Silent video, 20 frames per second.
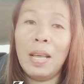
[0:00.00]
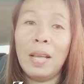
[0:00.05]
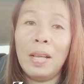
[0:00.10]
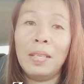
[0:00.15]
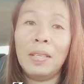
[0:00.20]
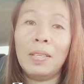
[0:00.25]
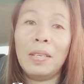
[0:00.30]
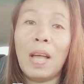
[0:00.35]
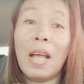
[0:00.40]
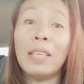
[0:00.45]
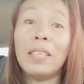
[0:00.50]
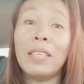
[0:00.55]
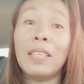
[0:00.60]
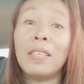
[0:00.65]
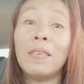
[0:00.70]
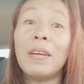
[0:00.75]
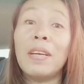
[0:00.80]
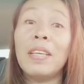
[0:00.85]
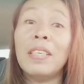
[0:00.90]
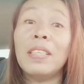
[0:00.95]
So, I
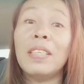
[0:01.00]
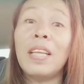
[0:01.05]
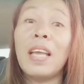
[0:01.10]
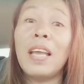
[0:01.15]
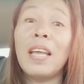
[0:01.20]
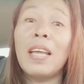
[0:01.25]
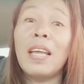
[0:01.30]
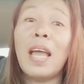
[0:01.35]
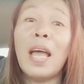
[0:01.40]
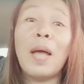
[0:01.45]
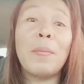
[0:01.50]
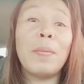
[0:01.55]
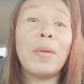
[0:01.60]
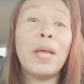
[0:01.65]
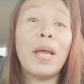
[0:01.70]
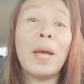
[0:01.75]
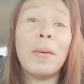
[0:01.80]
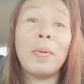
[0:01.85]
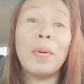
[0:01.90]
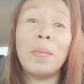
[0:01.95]
just wanna say happy
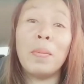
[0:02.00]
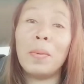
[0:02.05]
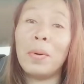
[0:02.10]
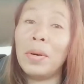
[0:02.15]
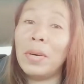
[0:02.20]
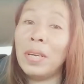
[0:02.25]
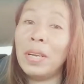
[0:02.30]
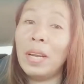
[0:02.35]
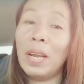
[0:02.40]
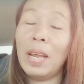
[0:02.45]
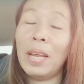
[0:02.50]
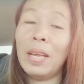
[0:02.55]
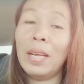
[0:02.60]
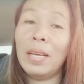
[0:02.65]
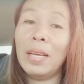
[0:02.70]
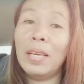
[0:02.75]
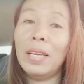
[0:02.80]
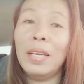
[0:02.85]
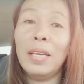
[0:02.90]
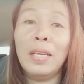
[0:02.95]

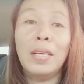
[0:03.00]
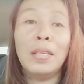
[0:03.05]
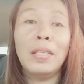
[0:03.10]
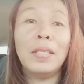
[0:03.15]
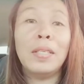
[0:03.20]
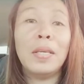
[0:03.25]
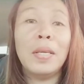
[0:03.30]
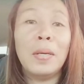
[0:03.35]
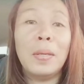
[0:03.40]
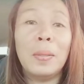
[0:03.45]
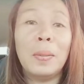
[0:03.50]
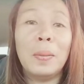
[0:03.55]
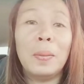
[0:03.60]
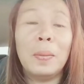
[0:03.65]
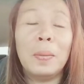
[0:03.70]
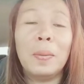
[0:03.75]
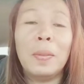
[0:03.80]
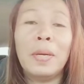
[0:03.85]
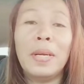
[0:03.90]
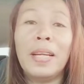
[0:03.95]
birthday to
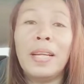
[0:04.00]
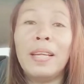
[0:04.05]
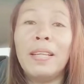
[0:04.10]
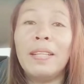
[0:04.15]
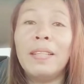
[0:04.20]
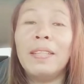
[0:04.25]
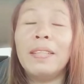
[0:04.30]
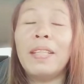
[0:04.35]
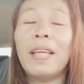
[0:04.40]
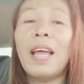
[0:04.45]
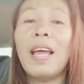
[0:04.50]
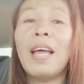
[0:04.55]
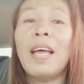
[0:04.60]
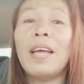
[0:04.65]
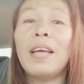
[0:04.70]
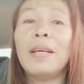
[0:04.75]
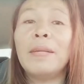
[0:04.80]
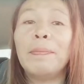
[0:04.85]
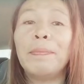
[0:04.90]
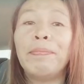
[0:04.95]
you. And
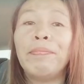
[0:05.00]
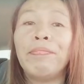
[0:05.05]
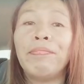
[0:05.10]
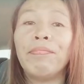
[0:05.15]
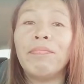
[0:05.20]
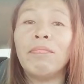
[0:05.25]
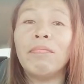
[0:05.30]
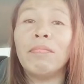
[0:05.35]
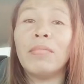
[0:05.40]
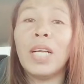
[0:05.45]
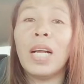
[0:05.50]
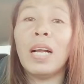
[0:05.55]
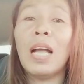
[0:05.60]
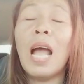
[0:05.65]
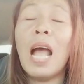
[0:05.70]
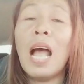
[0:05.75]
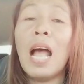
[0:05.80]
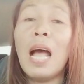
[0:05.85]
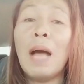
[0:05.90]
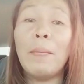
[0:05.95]
then,
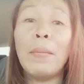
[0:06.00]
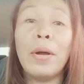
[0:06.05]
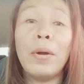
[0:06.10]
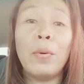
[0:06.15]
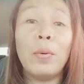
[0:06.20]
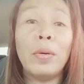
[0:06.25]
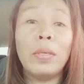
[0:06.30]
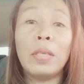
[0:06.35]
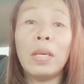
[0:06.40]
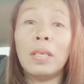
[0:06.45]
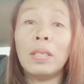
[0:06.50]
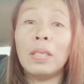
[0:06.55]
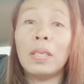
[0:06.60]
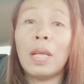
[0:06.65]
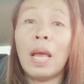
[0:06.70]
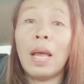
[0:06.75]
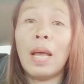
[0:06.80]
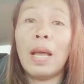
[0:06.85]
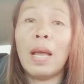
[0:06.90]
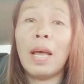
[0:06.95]
my wish is,
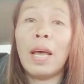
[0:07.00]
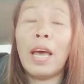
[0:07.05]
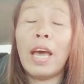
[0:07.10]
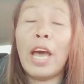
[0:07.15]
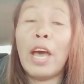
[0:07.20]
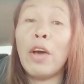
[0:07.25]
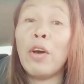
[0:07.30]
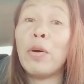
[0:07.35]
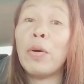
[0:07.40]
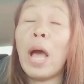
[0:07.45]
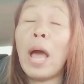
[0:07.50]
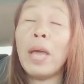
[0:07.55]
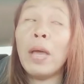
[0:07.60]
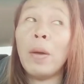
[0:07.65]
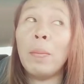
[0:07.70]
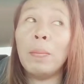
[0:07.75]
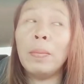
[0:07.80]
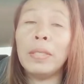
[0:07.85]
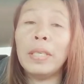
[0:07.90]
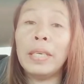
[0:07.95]
I hope
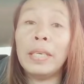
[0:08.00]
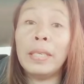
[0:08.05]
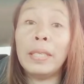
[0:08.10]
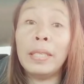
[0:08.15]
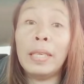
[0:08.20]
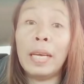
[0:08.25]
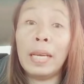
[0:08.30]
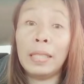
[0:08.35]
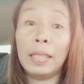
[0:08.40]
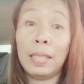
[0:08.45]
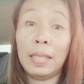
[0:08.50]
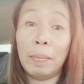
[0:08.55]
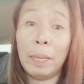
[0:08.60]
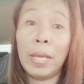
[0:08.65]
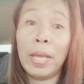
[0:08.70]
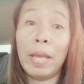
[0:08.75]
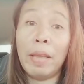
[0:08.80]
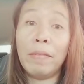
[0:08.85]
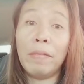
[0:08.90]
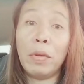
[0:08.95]
God give
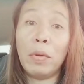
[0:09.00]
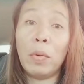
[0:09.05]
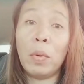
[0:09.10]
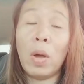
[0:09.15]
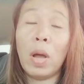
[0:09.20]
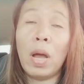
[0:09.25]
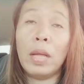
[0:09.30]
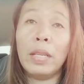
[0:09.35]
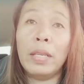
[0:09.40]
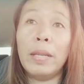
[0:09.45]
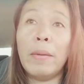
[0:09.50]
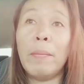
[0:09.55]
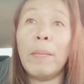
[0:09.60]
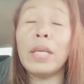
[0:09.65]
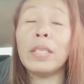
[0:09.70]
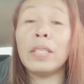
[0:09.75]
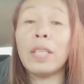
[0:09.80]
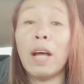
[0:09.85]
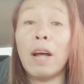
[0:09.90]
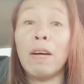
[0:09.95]
you the
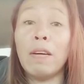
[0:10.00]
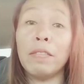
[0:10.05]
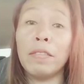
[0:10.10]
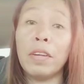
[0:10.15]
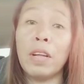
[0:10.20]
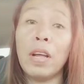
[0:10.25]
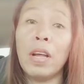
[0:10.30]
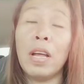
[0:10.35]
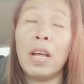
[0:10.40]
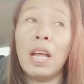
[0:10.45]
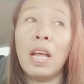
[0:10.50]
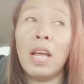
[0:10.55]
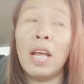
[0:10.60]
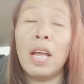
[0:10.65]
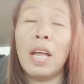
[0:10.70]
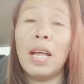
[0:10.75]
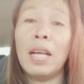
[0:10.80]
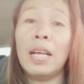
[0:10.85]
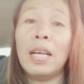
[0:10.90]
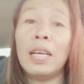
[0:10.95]
best of
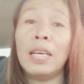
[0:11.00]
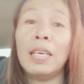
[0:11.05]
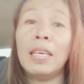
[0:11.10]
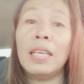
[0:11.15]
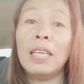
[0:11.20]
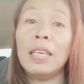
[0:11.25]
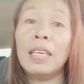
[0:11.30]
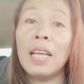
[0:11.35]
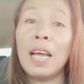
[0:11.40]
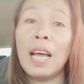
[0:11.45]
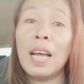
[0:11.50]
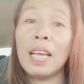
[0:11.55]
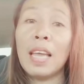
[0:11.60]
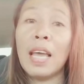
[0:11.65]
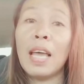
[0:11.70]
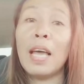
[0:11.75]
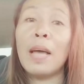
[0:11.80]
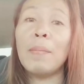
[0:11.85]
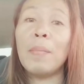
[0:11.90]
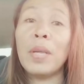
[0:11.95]
luck,
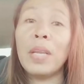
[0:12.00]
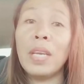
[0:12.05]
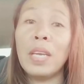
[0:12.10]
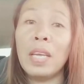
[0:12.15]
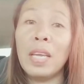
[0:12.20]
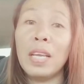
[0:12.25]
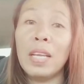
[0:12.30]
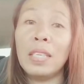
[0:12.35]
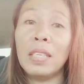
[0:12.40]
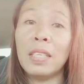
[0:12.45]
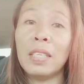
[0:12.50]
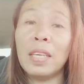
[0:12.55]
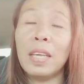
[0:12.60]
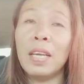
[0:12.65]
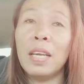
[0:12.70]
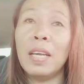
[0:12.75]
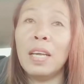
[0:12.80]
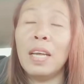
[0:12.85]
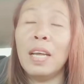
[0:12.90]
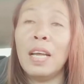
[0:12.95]
happiness,
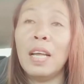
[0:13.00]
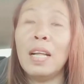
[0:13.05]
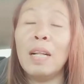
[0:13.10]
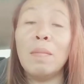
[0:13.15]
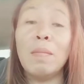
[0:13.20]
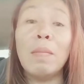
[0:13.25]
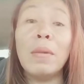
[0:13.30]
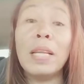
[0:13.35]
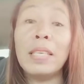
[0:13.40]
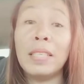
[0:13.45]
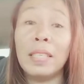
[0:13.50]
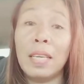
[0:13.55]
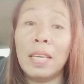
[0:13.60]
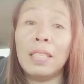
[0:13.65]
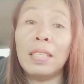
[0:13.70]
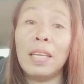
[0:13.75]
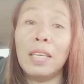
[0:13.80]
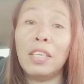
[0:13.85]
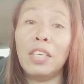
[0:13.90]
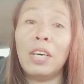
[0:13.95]

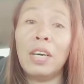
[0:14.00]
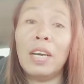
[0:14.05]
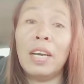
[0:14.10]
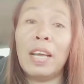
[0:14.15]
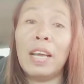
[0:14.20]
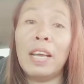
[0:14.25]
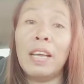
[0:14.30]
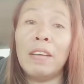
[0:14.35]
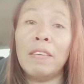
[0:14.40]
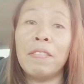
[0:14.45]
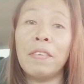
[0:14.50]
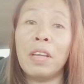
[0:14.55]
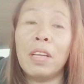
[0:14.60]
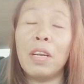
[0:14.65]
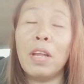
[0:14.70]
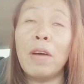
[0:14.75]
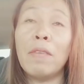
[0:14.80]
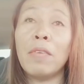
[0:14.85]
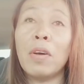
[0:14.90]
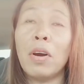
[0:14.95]
blessings in your life,
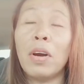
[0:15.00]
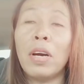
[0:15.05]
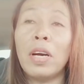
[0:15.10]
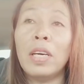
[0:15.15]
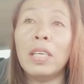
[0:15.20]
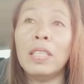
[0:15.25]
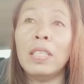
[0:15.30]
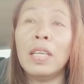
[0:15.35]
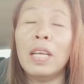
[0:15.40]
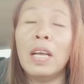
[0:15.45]
of course.